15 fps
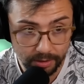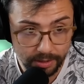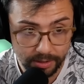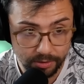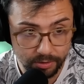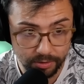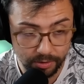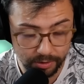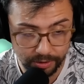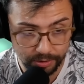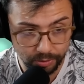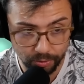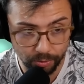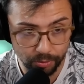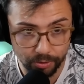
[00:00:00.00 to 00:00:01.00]

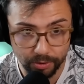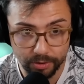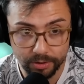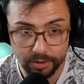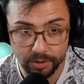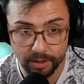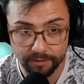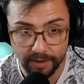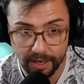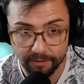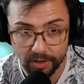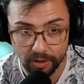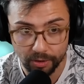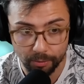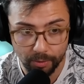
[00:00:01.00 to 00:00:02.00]
It's all good. So if I have
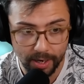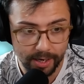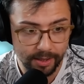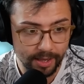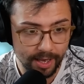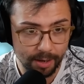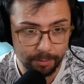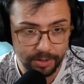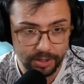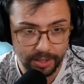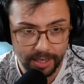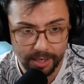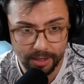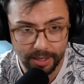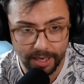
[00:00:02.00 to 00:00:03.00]
it on the right there, which I
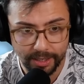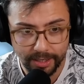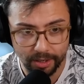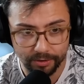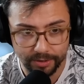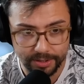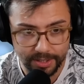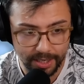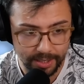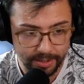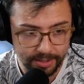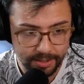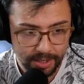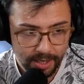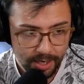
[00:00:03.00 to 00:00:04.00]
kind of like it on the sides,